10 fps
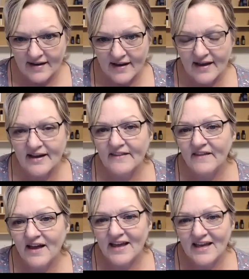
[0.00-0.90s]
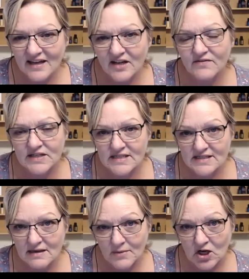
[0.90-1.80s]
And in the heat of the
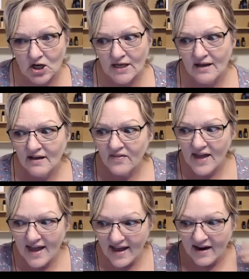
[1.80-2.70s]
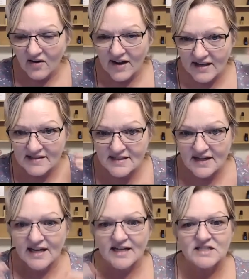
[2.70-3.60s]
summer, the air hits it
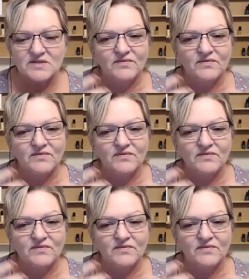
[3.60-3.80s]
and it's